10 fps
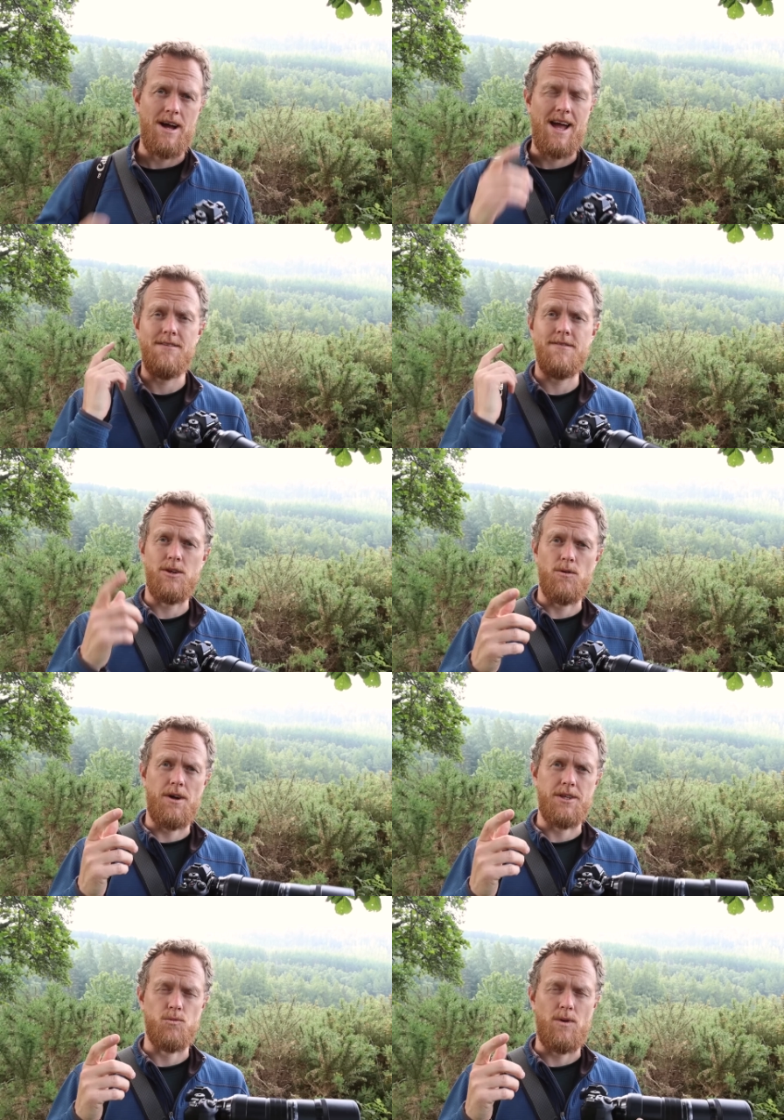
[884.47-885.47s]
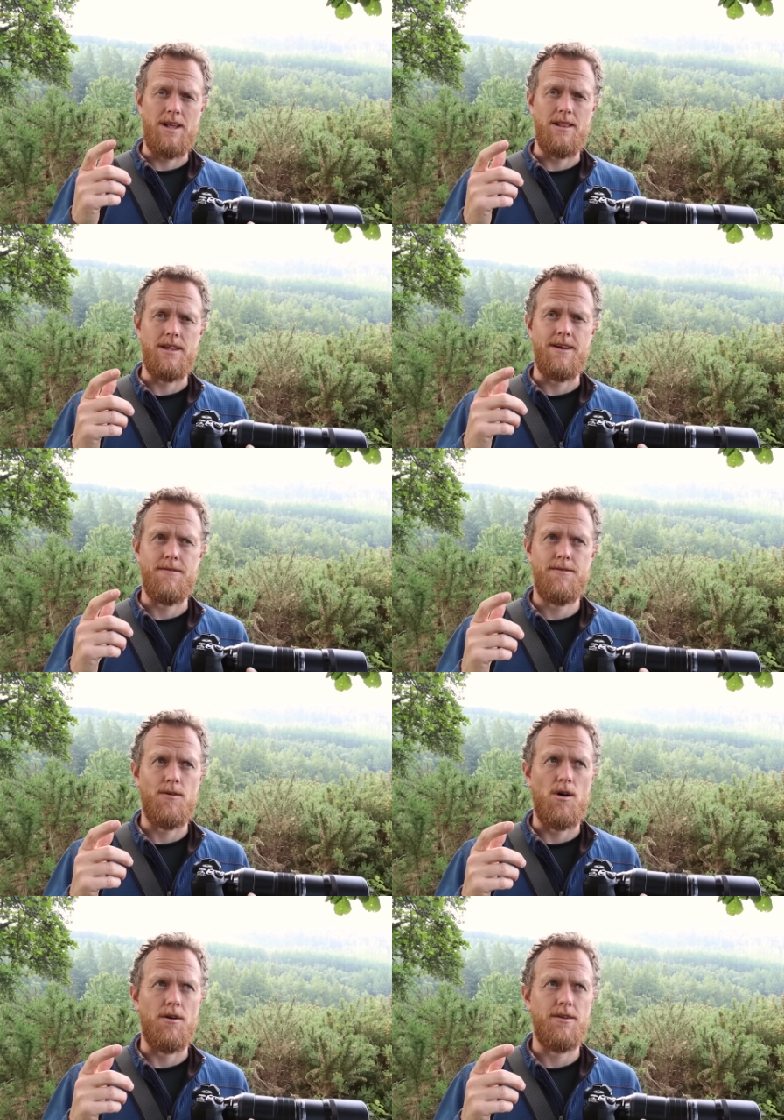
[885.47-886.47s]
I have a video on as well, if
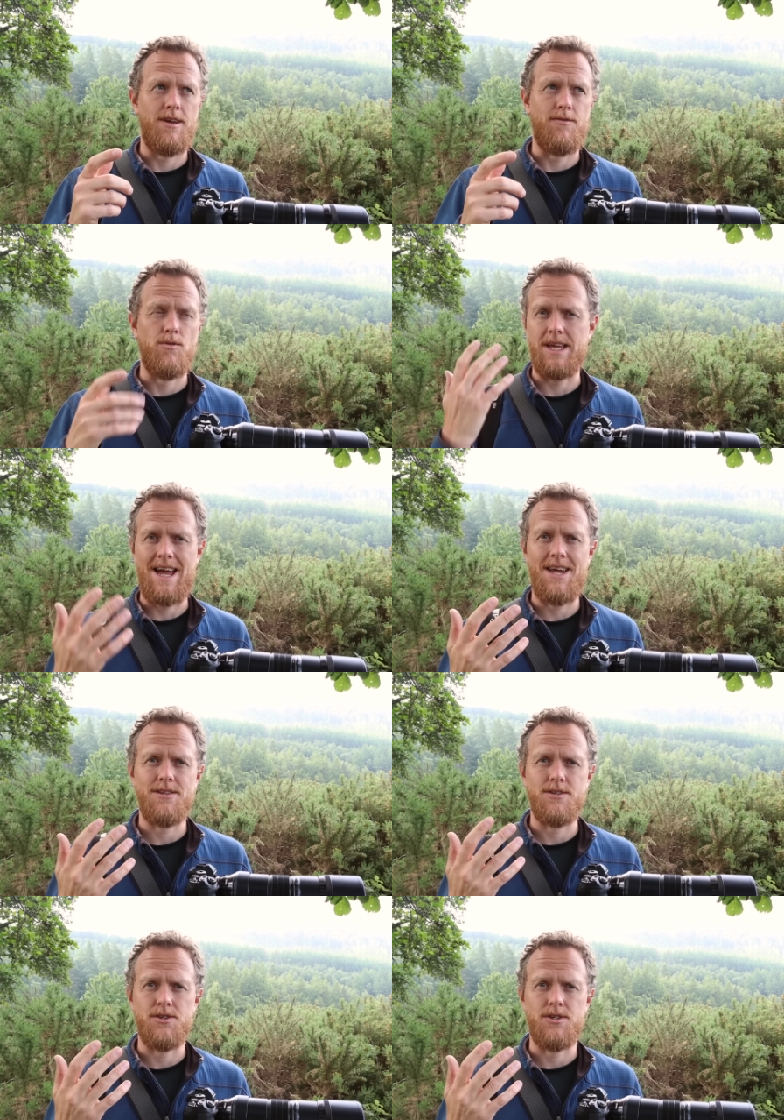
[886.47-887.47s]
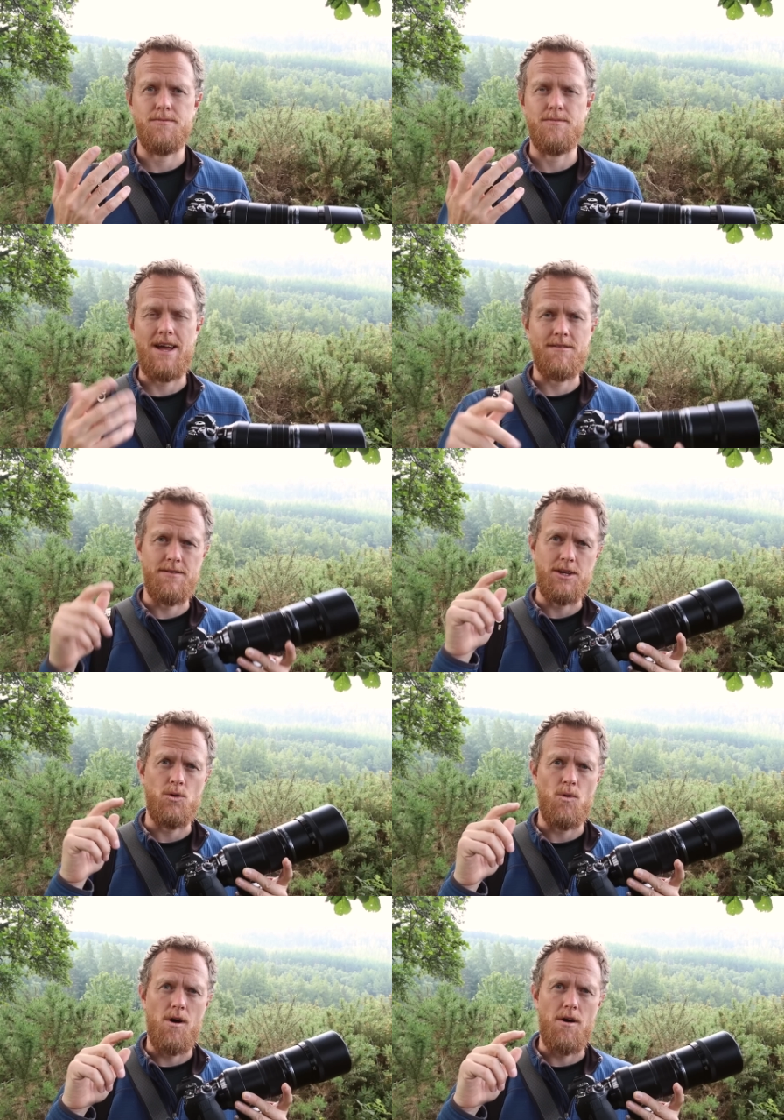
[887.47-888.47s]
you're the Canon system, I have a
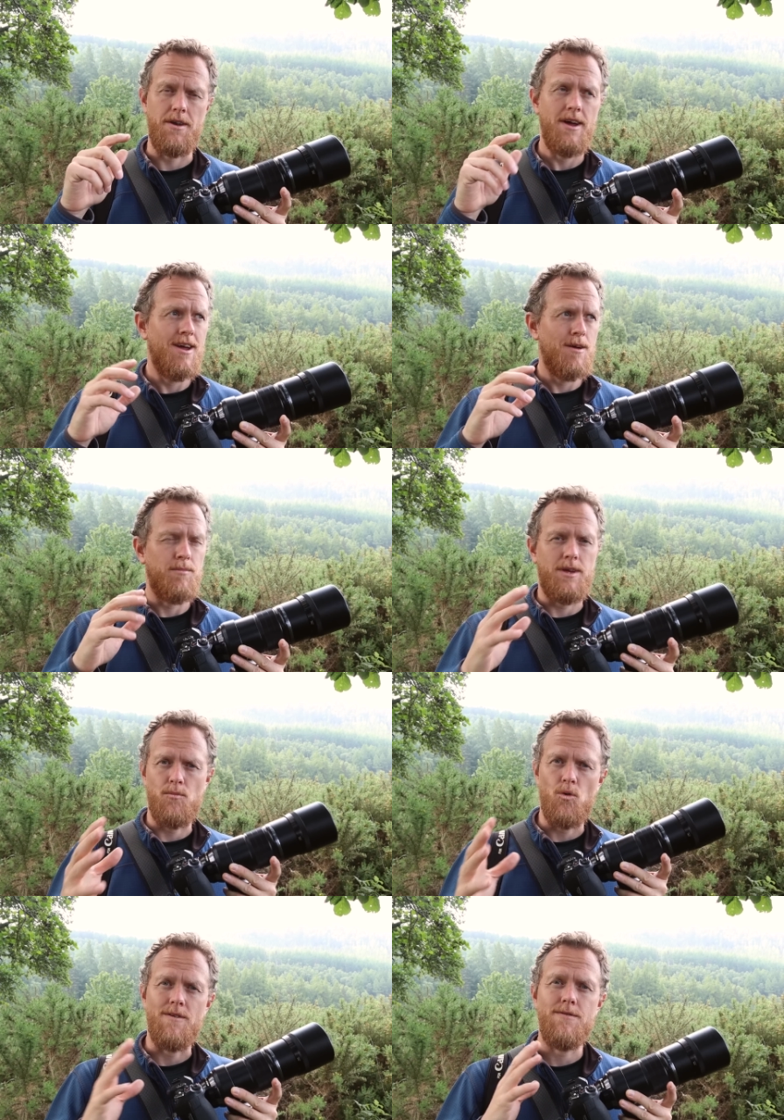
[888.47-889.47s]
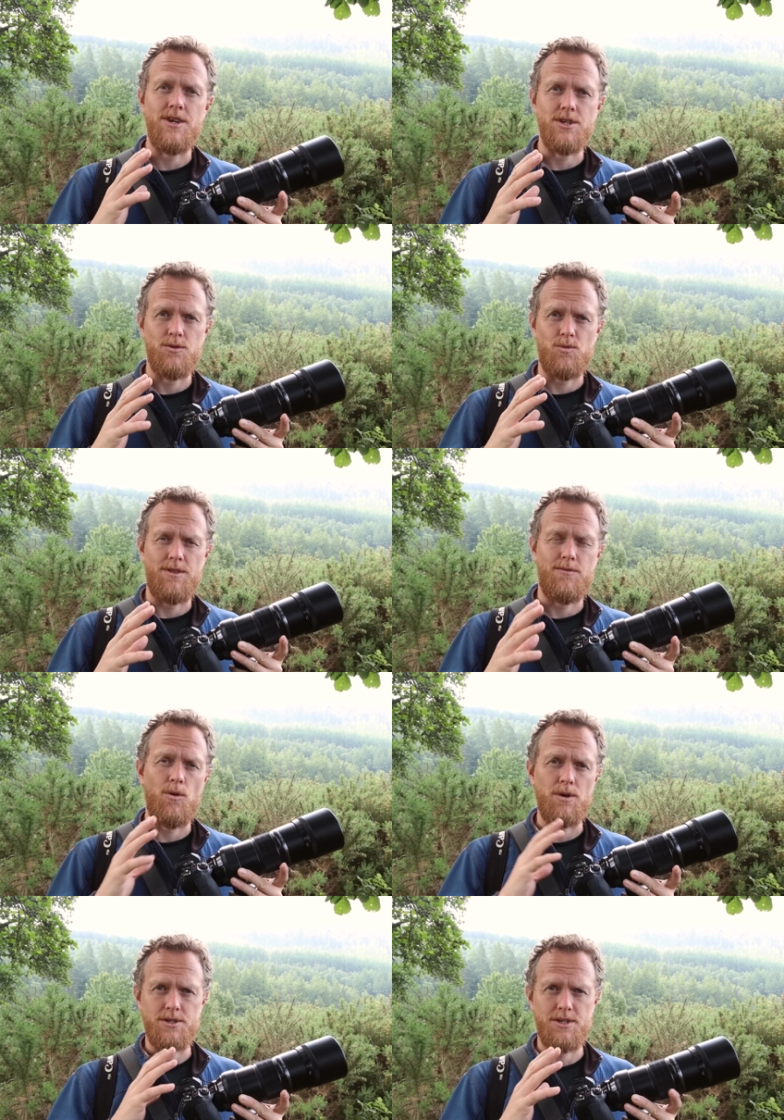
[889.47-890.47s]
video on being more efficient with the
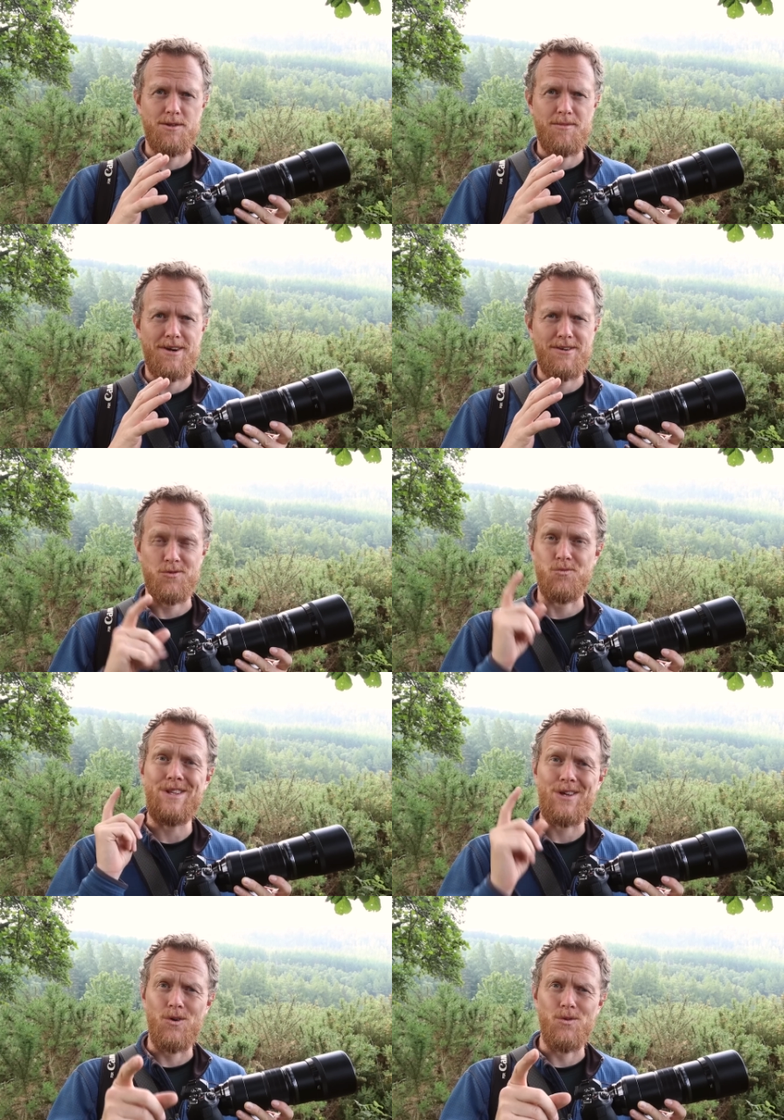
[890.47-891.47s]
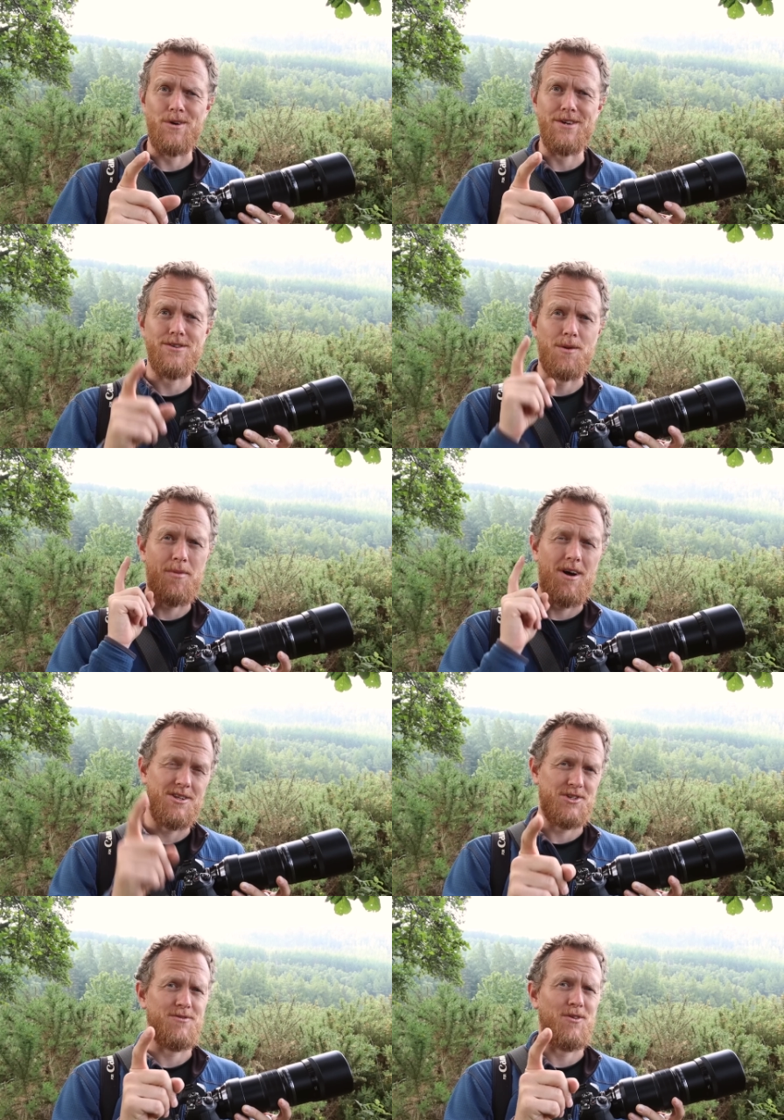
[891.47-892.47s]
focus system there. It's a really old one, so
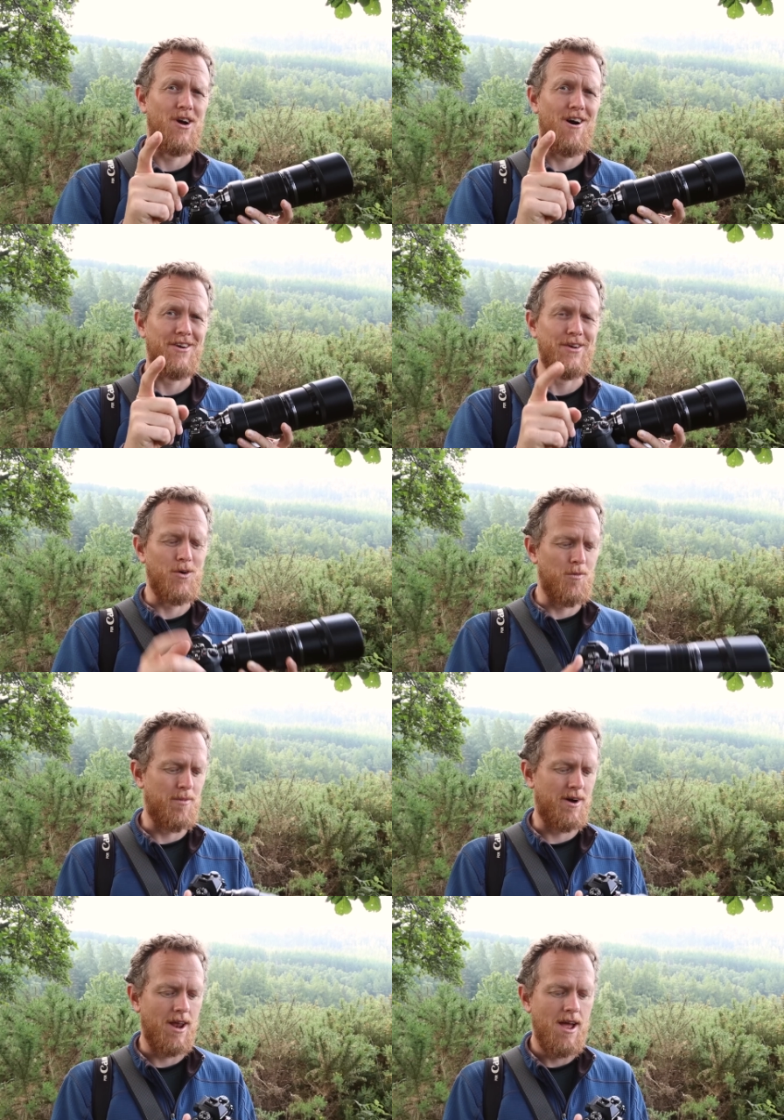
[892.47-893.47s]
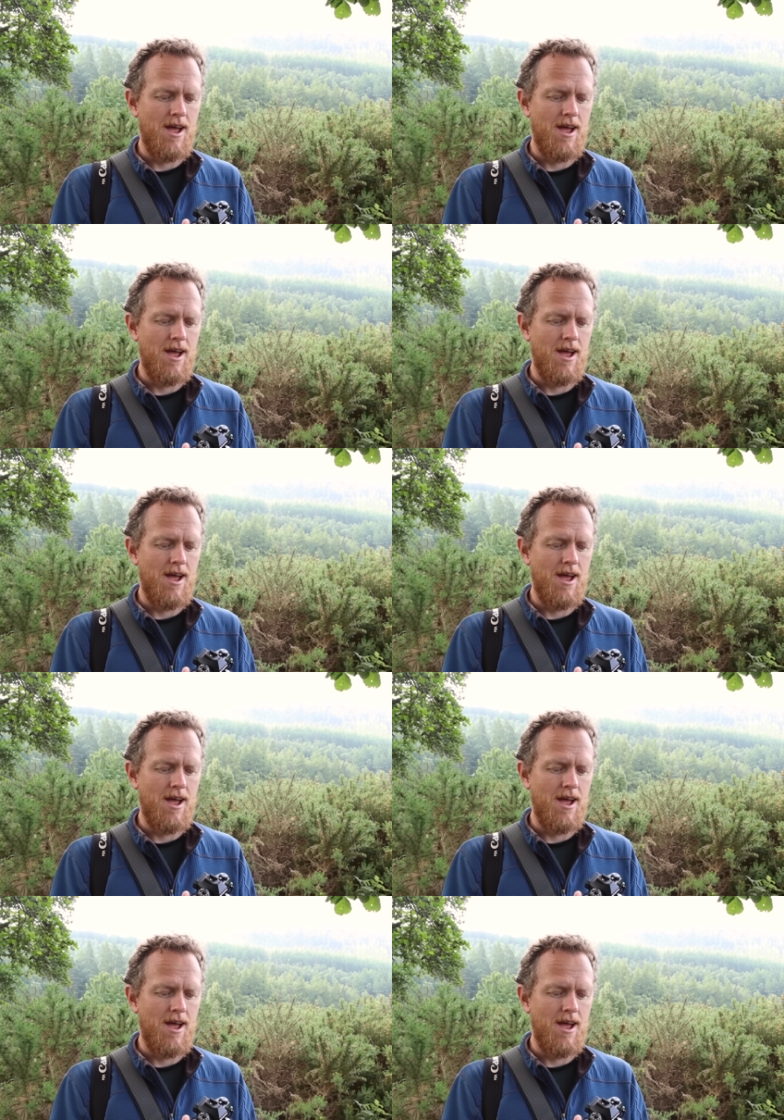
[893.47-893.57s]
apologies for the audio, but